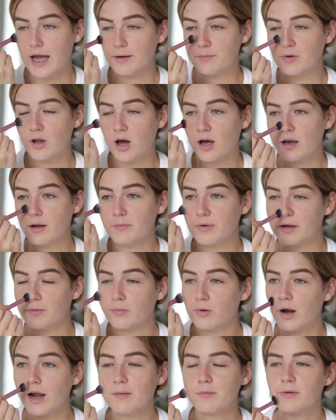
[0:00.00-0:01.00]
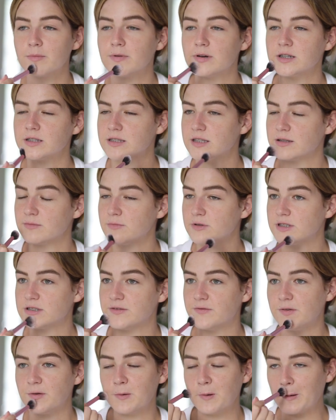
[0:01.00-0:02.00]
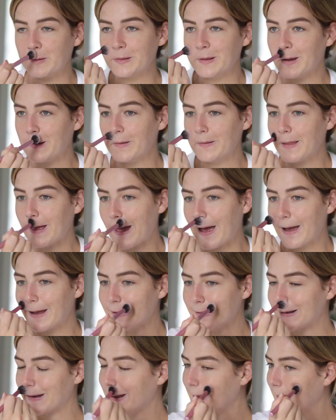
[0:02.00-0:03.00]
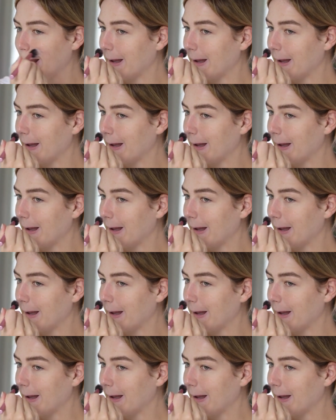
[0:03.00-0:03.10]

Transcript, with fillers: I'm not a big primer person. Most of you all know that.